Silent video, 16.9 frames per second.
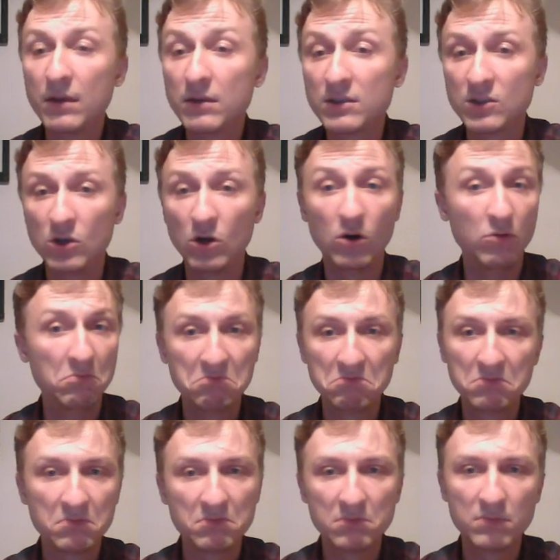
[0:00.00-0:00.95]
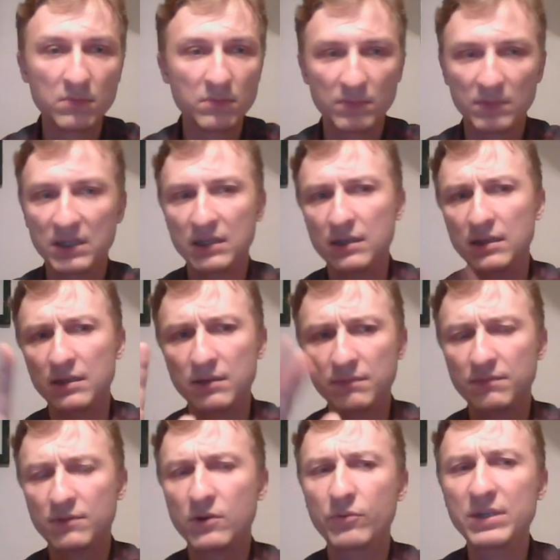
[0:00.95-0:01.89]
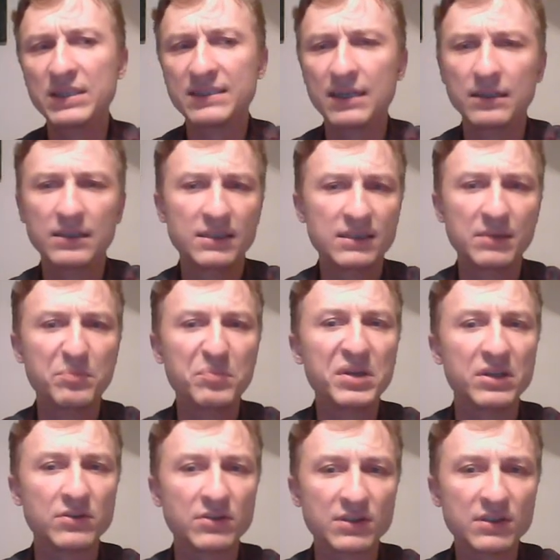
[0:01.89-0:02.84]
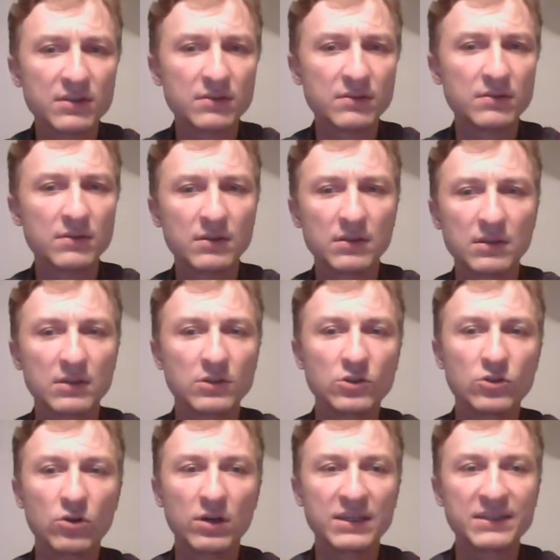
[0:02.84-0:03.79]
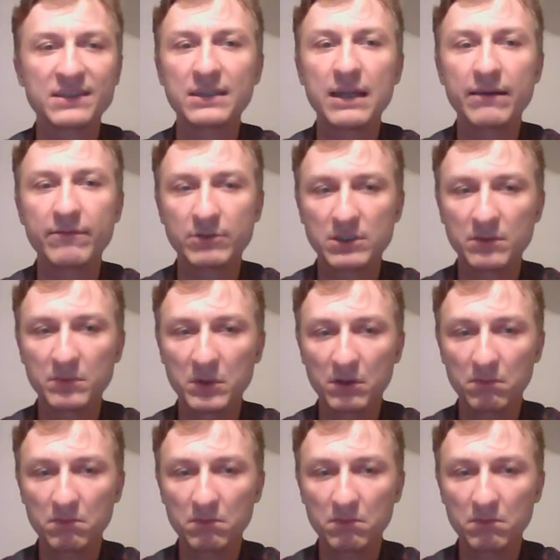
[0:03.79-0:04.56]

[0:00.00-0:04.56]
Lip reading: So the queen side disappears, draw is inevitable.